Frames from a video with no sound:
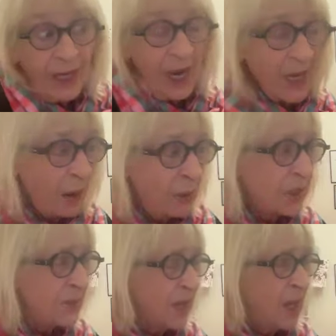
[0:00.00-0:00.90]
And I
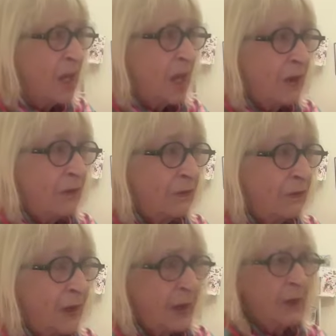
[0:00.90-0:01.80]
was
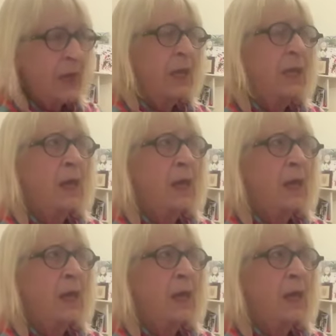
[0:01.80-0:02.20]
very